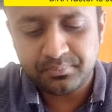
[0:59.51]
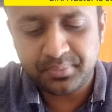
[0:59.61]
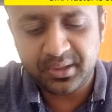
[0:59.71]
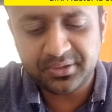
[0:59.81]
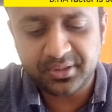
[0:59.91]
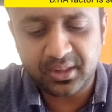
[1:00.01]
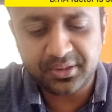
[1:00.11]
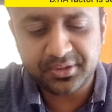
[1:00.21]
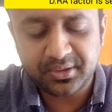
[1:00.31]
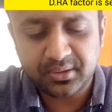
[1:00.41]
B
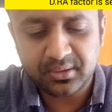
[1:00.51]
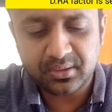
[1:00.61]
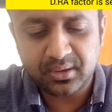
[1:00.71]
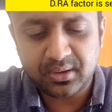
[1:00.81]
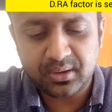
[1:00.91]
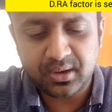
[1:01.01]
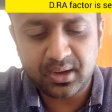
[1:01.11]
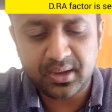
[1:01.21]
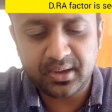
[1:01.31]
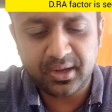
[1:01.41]
cells,
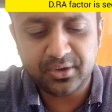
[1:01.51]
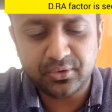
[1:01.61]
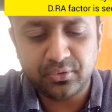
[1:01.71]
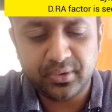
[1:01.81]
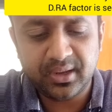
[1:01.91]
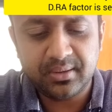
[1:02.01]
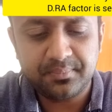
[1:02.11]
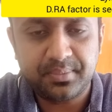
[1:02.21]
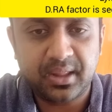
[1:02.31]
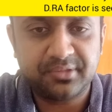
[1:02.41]
and
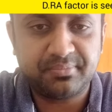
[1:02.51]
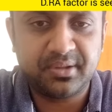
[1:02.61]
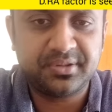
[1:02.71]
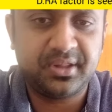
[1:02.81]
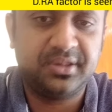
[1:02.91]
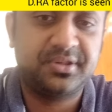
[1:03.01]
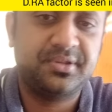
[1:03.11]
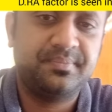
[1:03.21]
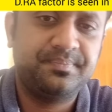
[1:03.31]
including plasma cells.